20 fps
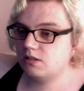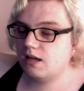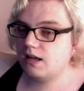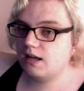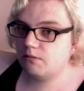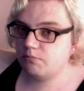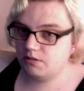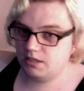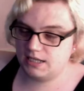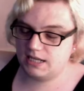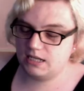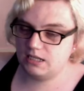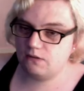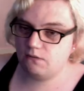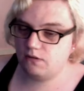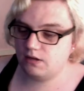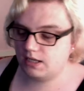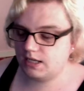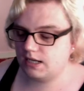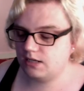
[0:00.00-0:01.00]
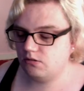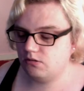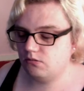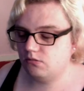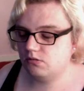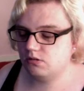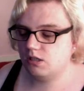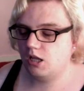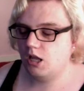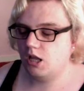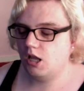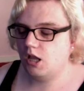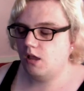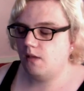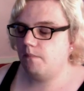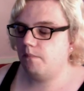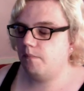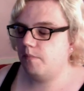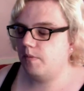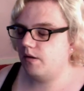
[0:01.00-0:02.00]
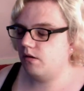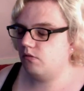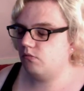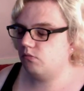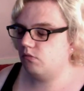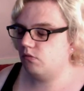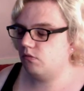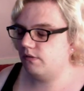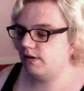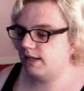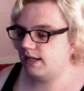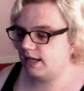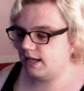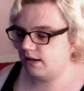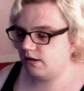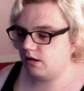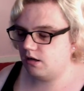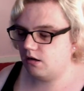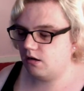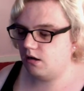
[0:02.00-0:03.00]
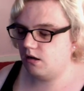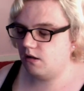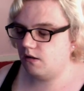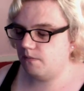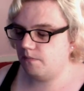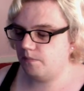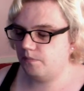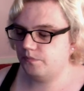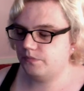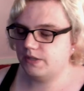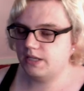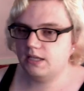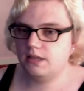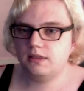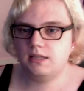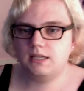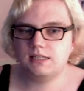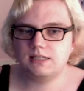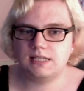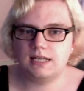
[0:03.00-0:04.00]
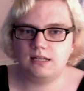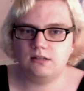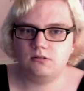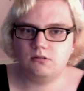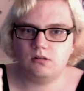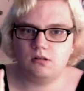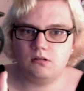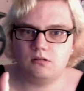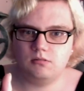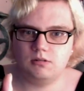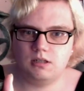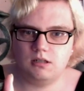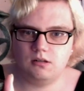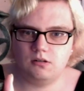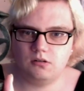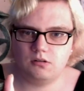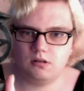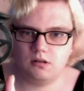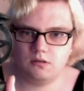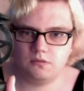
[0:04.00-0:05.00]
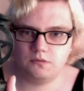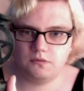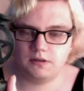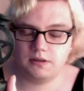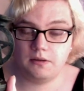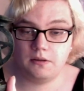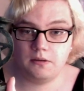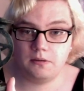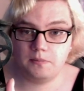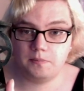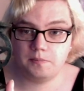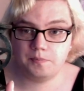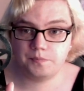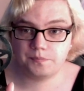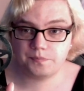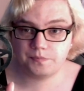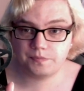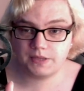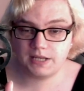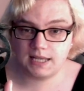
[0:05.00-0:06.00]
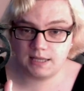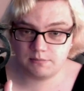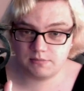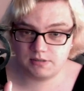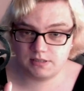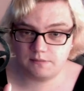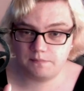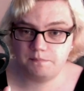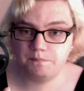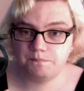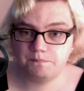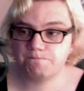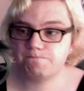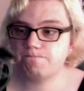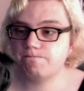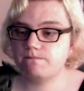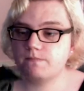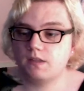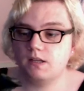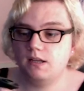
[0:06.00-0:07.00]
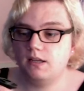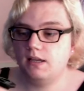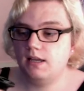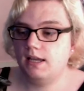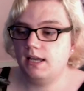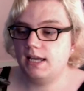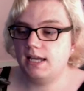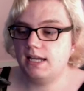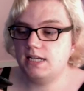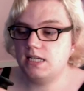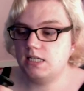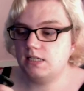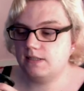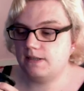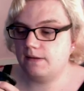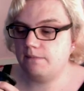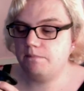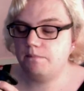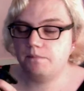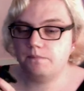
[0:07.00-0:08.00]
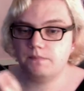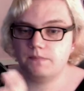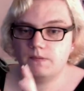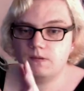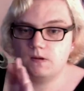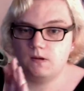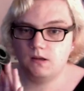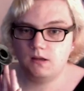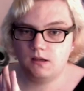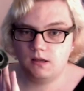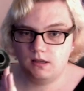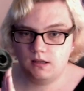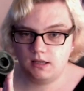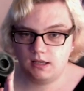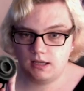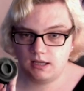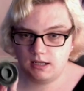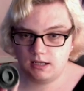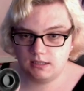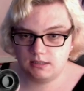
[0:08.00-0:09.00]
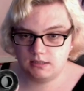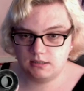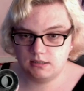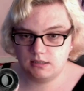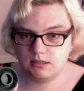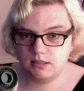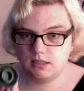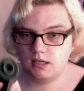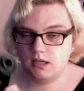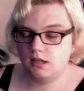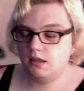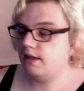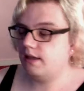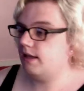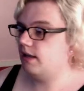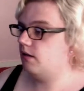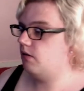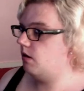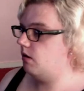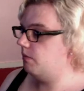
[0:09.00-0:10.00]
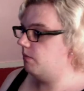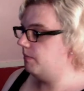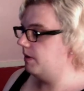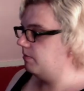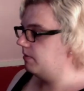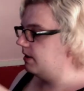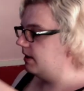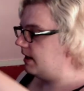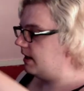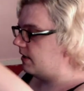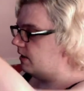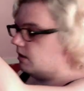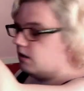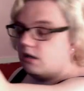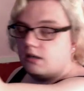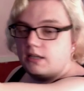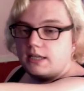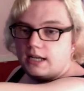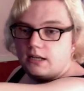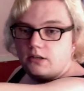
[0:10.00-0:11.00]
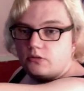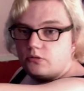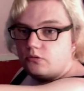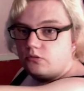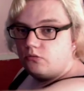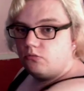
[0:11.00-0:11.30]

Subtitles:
I'm going to get different candles, but roughly I got these candle holders off Amazon ages ago, and I'm going to get the long candles